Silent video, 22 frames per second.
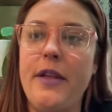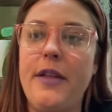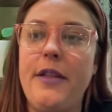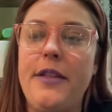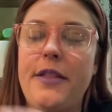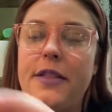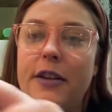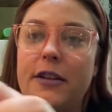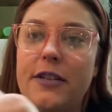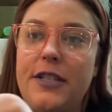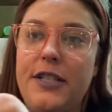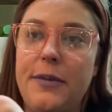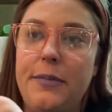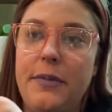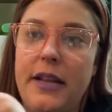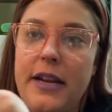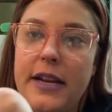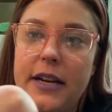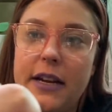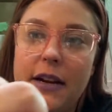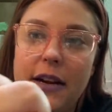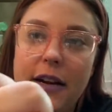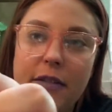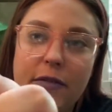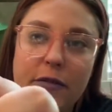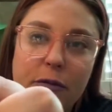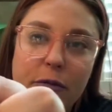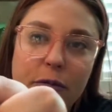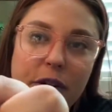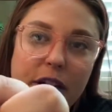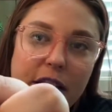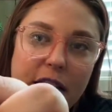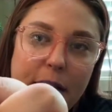There's some like kind
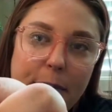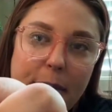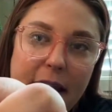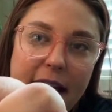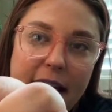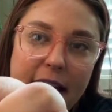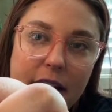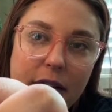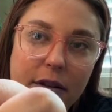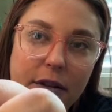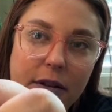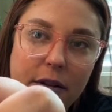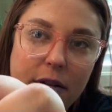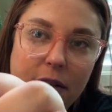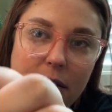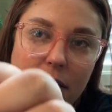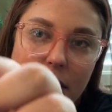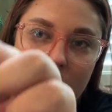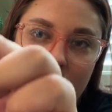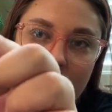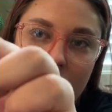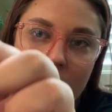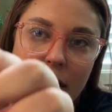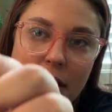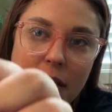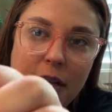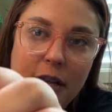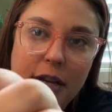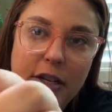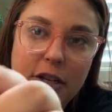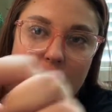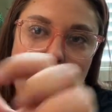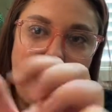of really pale
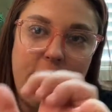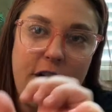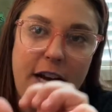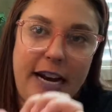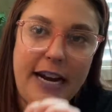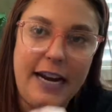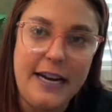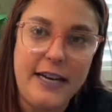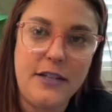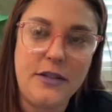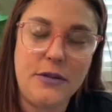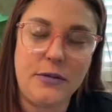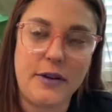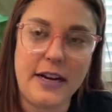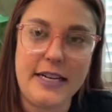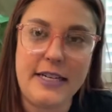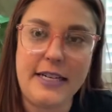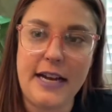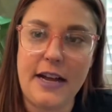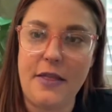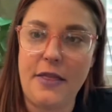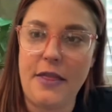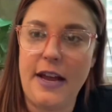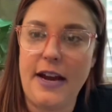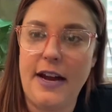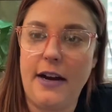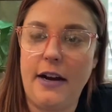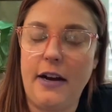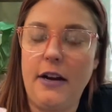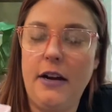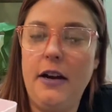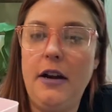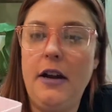shades right down
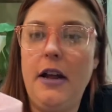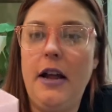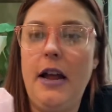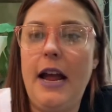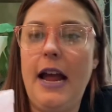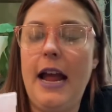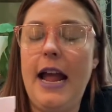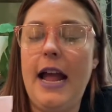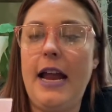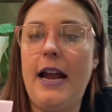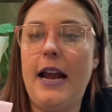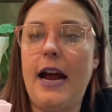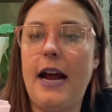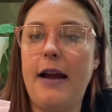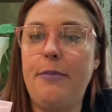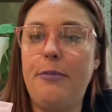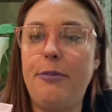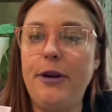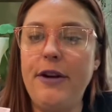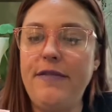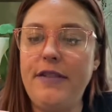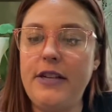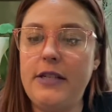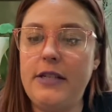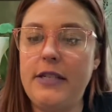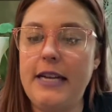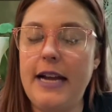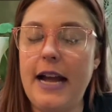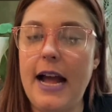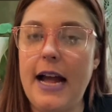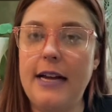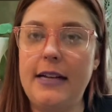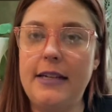there. And I previously
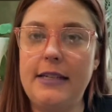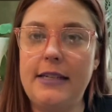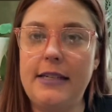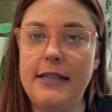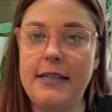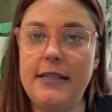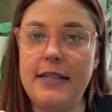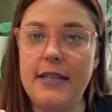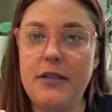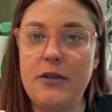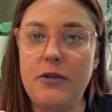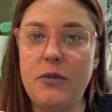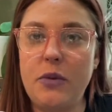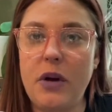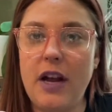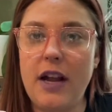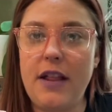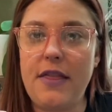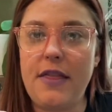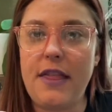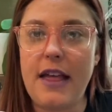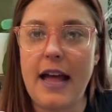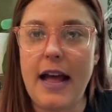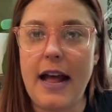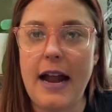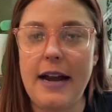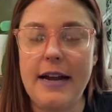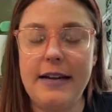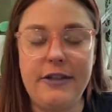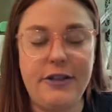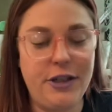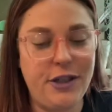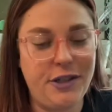had a 6-inch one
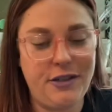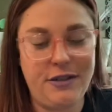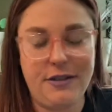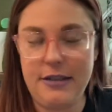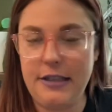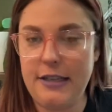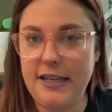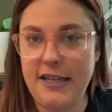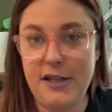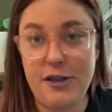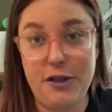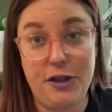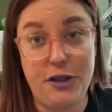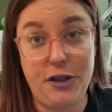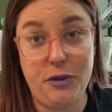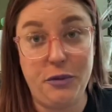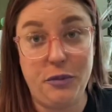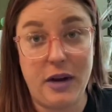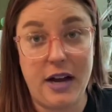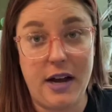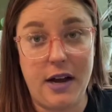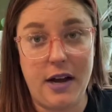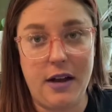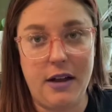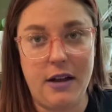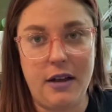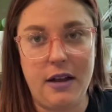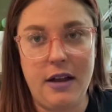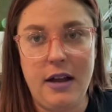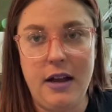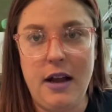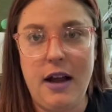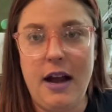that just didn't do well.
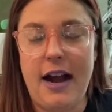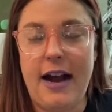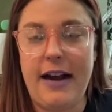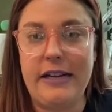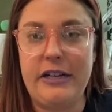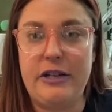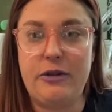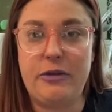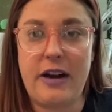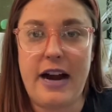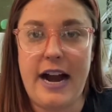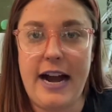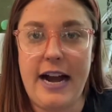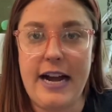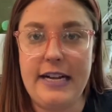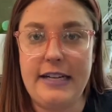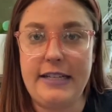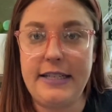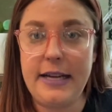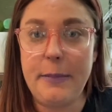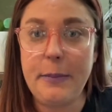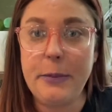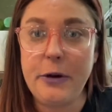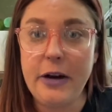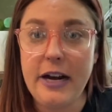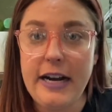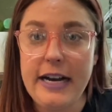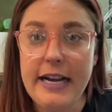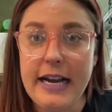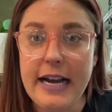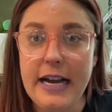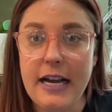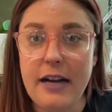I tried
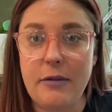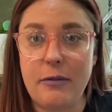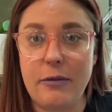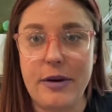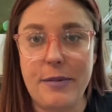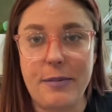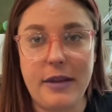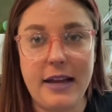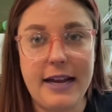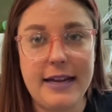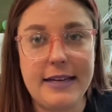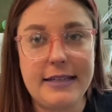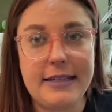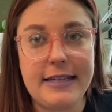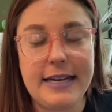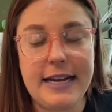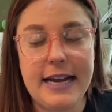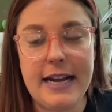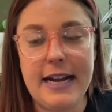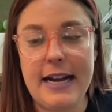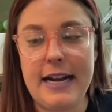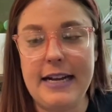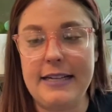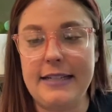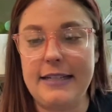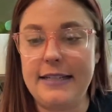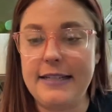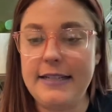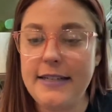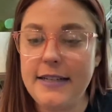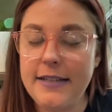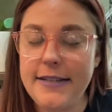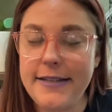separating it and replanting it and it
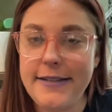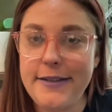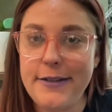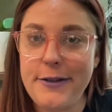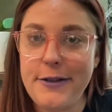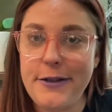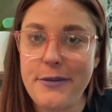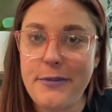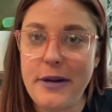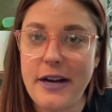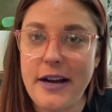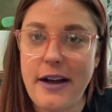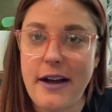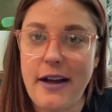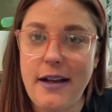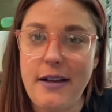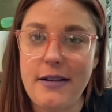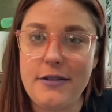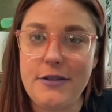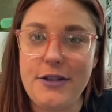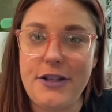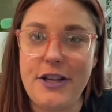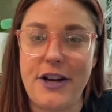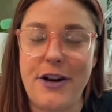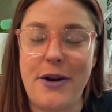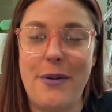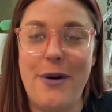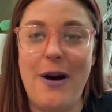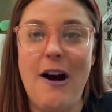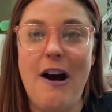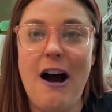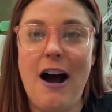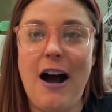still didn't do well.
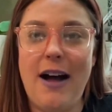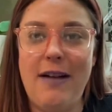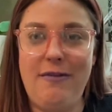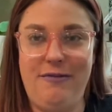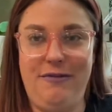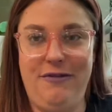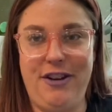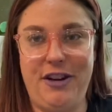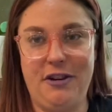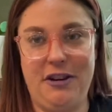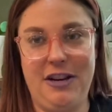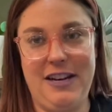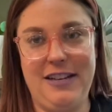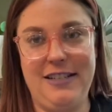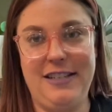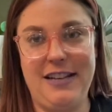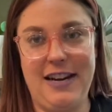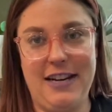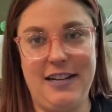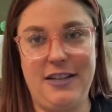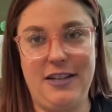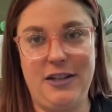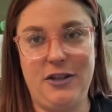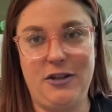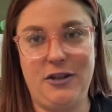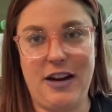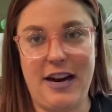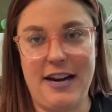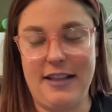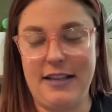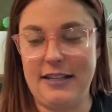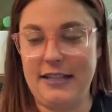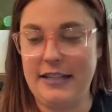So I'm very excited to
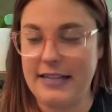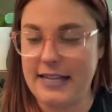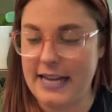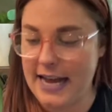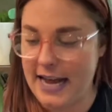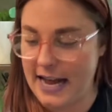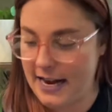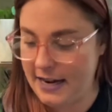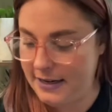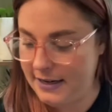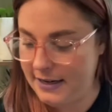try this again.